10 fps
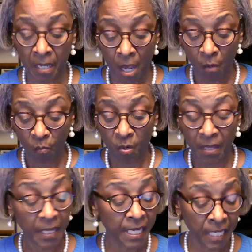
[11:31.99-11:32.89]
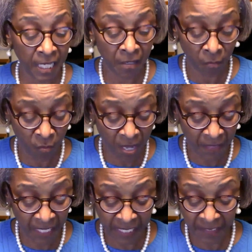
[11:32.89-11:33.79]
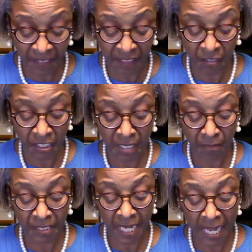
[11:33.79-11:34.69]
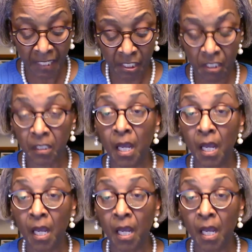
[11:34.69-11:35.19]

whether it's this temptation